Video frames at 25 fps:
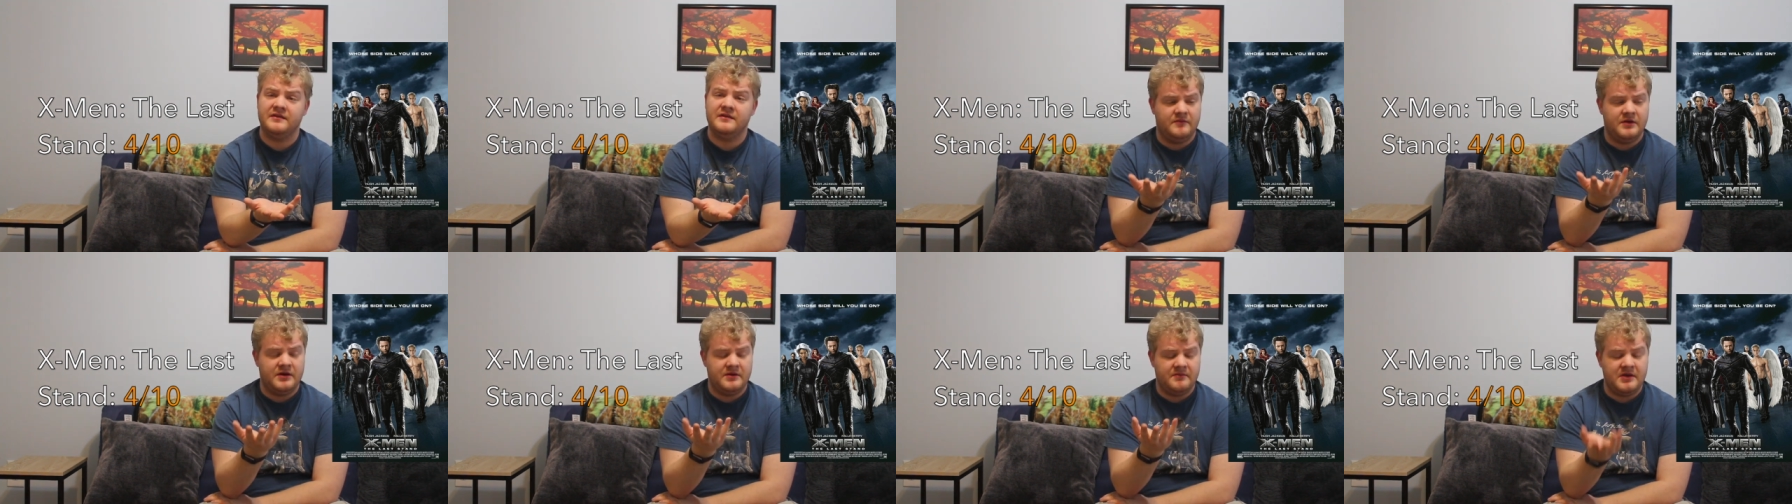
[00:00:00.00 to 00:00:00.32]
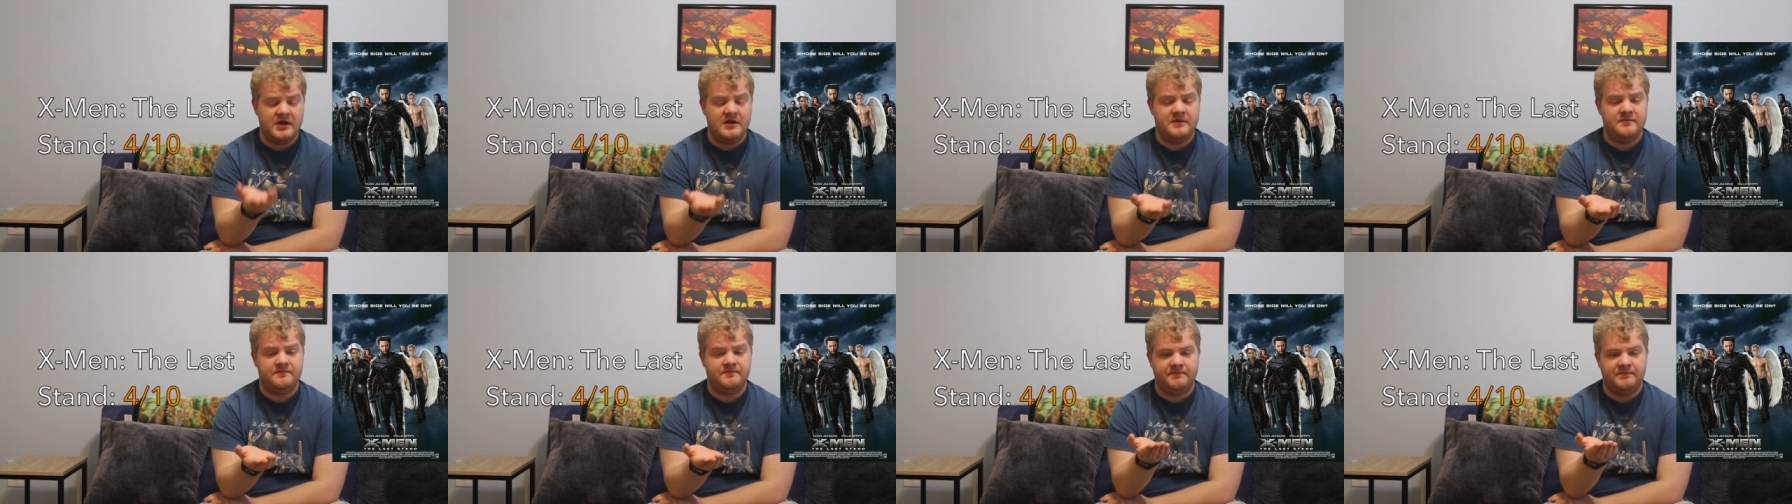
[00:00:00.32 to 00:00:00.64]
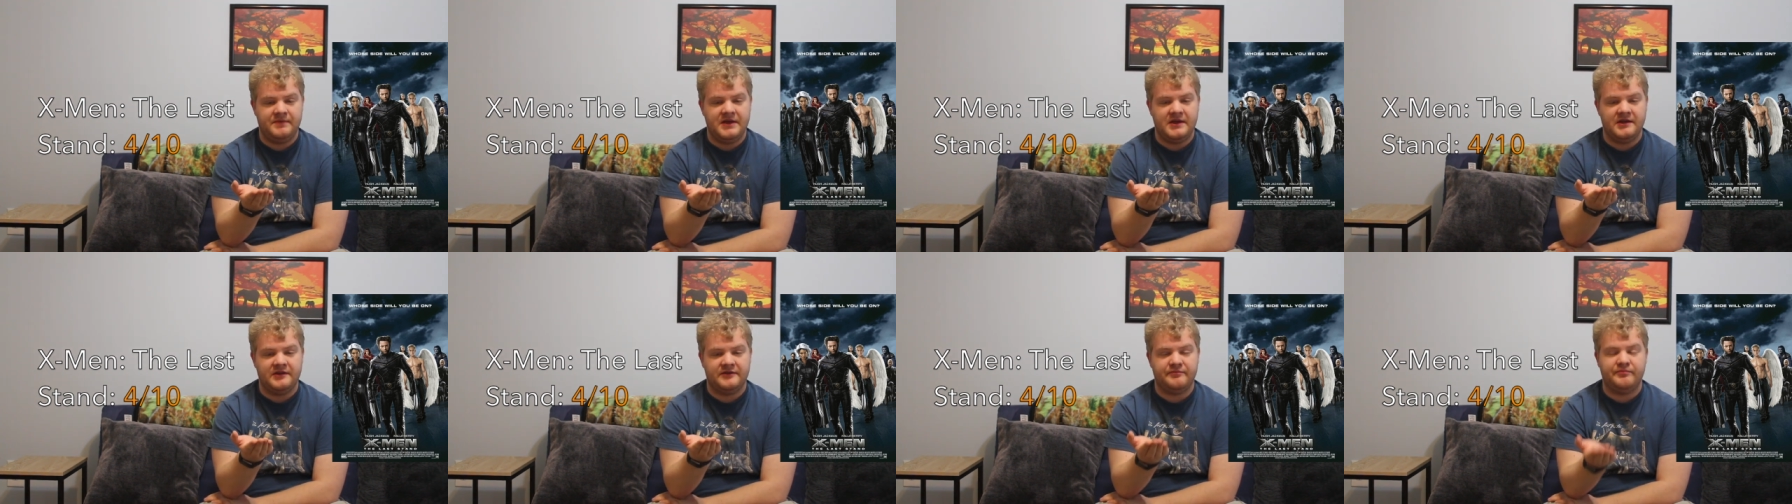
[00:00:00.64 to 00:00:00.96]
One of my
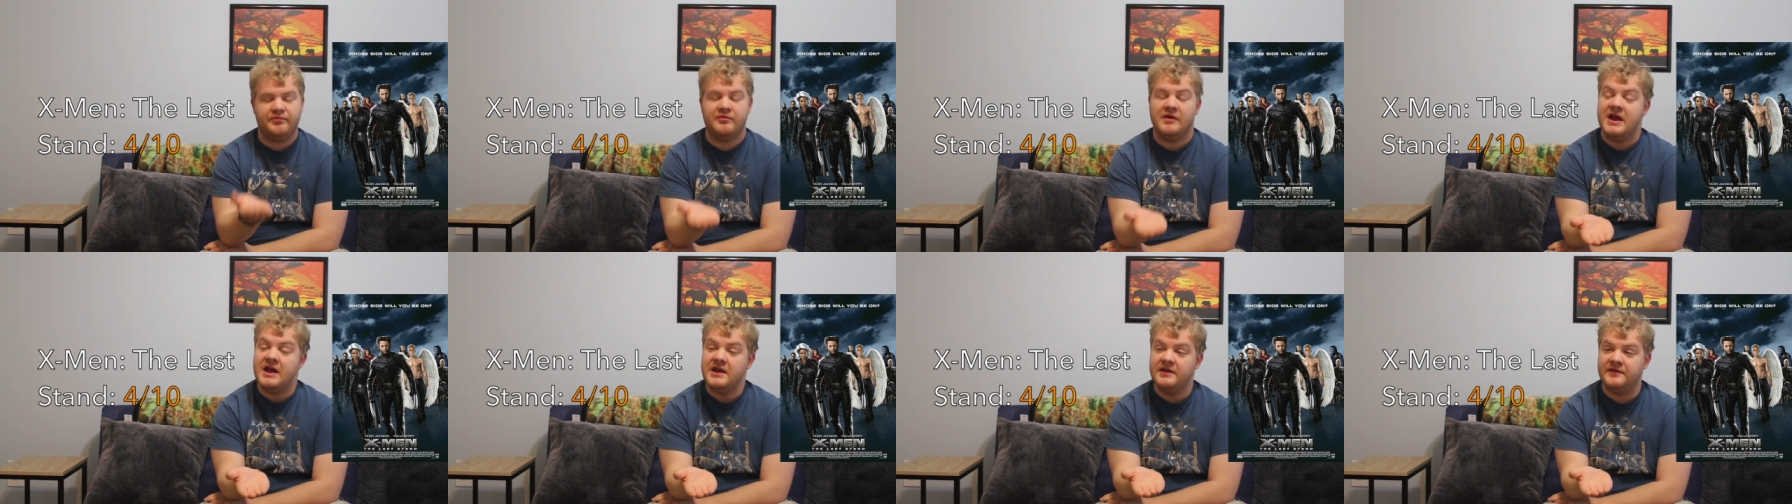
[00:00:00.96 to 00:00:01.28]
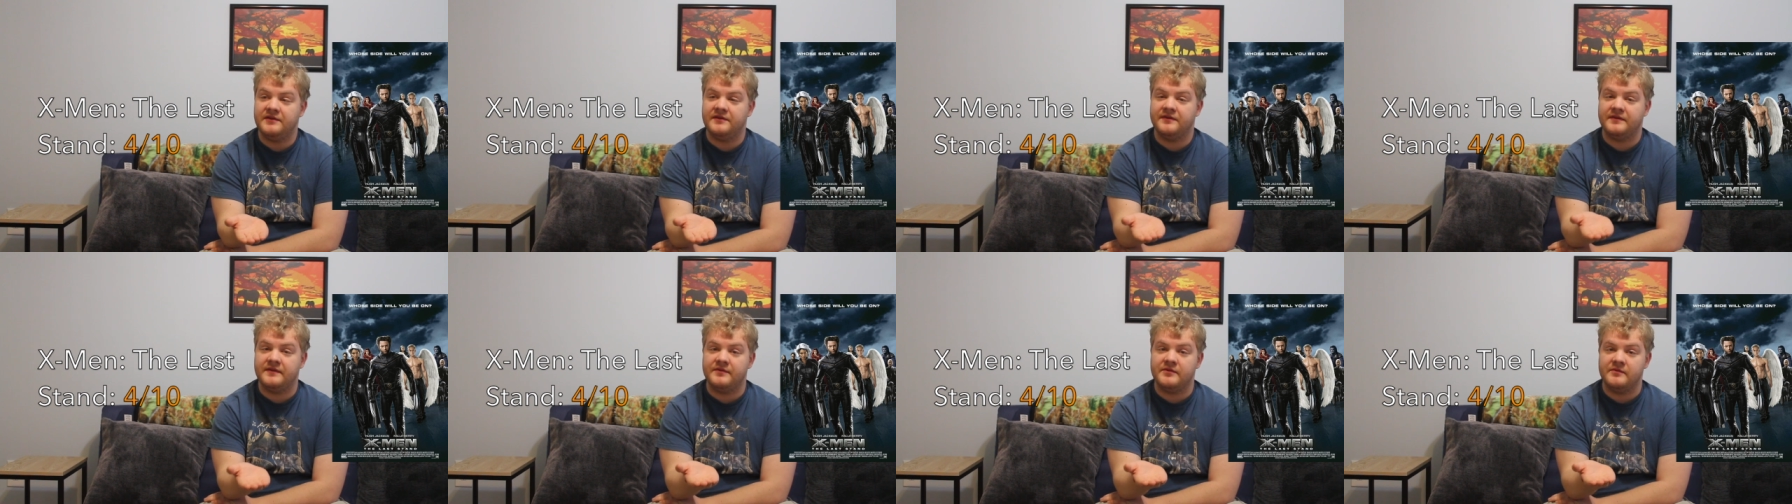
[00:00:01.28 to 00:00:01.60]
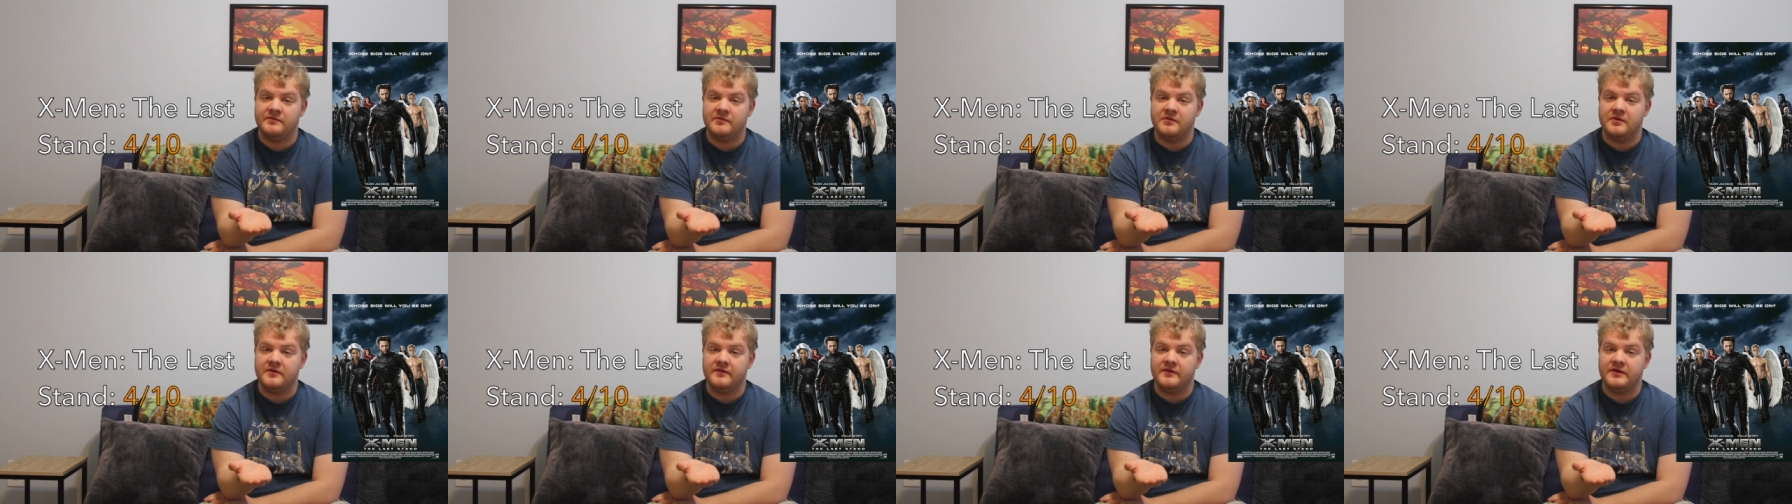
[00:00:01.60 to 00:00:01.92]
biggest praises of the
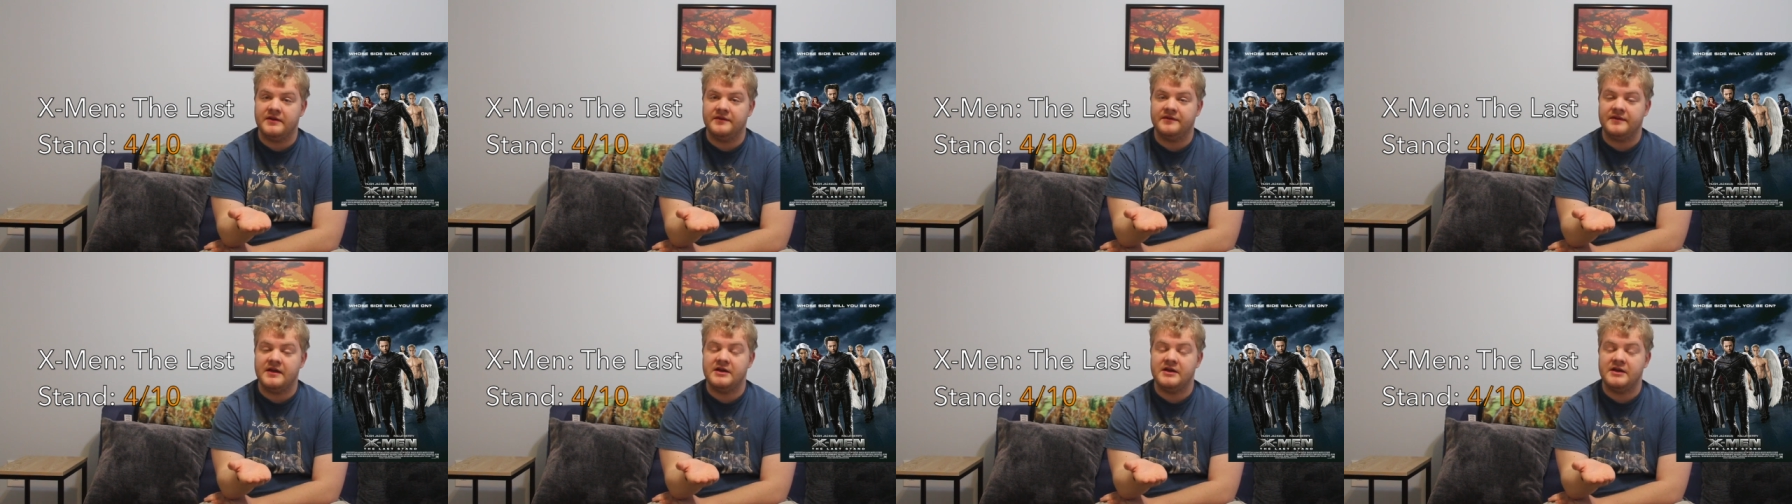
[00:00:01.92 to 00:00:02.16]
movie is